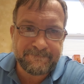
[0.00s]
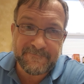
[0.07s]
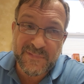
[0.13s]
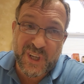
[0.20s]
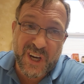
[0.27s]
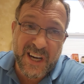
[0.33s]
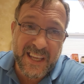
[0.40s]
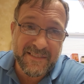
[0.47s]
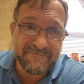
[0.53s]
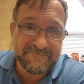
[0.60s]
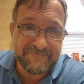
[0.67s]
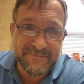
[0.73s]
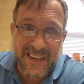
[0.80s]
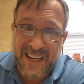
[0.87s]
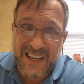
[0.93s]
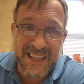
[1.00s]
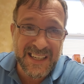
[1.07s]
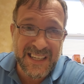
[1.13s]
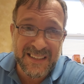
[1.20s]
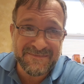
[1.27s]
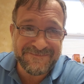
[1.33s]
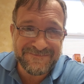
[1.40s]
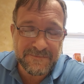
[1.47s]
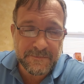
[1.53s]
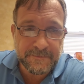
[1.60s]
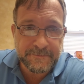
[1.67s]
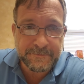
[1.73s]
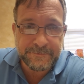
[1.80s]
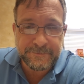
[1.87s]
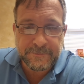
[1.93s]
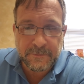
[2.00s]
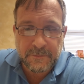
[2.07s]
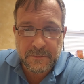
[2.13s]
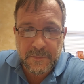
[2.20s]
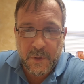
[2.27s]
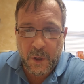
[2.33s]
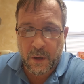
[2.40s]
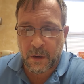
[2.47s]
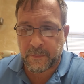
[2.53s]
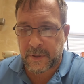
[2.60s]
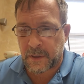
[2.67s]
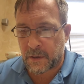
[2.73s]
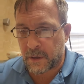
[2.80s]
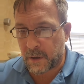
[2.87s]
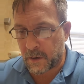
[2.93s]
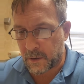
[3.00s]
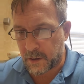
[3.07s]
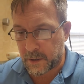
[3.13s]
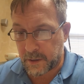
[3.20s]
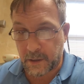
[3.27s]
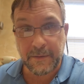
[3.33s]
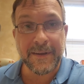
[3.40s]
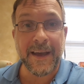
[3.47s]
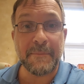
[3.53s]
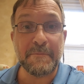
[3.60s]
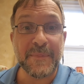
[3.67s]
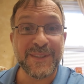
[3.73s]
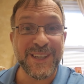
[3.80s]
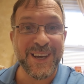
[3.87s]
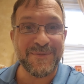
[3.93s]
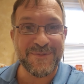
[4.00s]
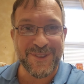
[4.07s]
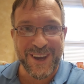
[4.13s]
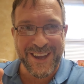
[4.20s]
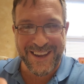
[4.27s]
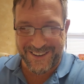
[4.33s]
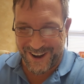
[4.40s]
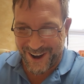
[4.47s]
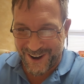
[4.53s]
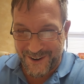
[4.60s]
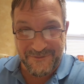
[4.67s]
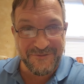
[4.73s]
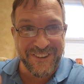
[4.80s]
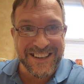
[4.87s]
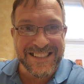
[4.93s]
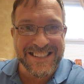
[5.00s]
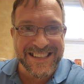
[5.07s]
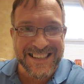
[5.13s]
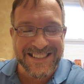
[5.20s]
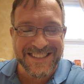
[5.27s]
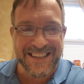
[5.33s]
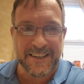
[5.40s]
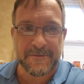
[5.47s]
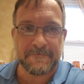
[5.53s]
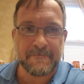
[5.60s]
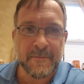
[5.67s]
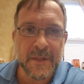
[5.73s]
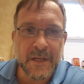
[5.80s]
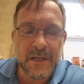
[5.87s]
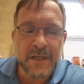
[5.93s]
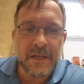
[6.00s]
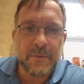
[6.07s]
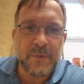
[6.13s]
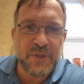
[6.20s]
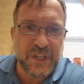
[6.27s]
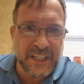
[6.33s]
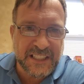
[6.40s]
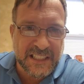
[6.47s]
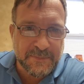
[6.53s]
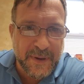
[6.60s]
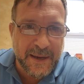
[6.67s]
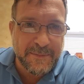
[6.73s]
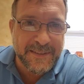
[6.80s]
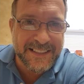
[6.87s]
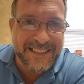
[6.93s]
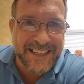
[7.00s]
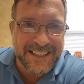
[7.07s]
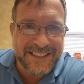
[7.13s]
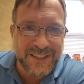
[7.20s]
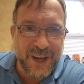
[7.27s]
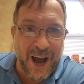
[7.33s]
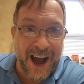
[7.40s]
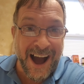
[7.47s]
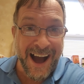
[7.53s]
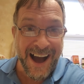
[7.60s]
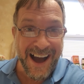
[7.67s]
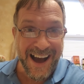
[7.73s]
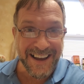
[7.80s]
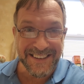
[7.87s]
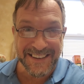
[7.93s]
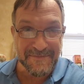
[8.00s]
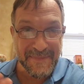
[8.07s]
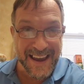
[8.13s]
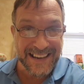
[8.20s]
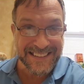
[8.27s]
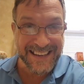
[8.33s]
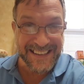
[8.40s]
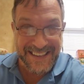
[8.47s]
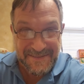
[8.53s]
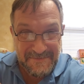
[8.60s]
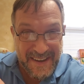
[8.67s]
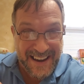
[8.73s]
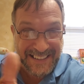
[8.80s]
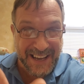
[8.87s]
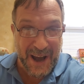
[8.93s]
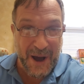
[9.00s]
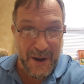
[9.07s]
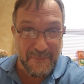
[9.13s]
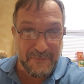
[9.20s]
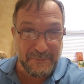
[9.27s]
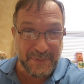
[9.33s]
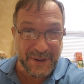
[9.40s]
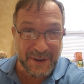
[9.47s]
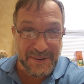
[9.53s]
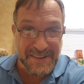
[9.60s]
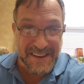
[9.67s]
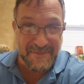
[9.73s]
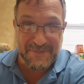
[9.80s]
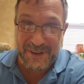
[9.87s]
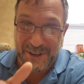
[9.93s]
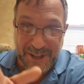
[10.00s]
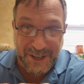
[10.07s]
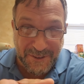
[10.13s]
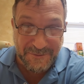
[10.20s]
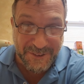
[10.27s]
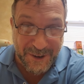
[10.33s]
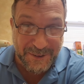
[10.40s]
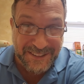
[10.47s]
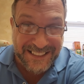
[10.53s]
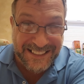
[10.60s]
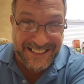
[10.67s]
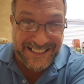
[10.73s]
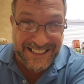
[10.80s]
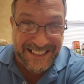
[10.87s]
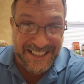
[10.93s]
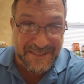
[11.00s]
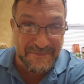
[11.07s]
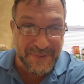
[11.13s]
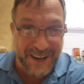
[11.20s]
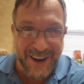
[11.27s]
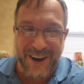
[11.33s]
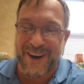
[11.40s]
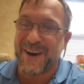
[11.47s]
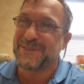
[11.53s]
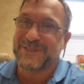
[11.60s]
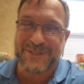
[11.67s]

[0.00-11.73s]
Sorry, can't let you in. Oh, be. Oh, yep, see it, right here. Oh, fantastic. Would Jesus be able to say to you, Ah, you made it, you made it. Oh, brilliant. I've been looking forward to seeing you. But, oh, I'm